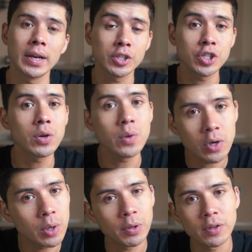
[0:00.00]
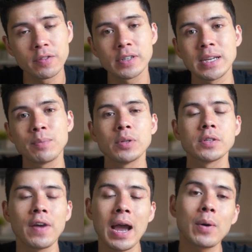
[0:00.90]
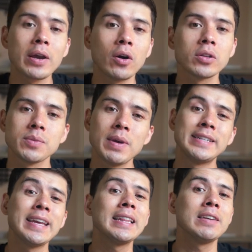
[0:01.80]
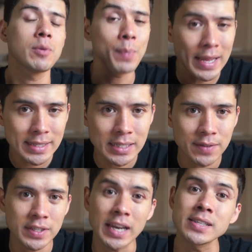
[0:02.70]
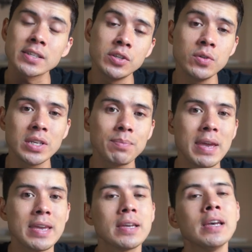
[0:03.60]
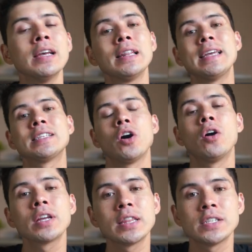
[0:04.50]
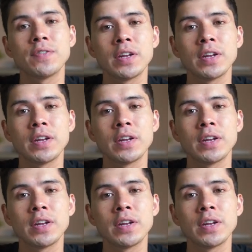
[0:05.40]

And I'll show you a couple other examples of how I automate daily repetitive tasks using Make later on in this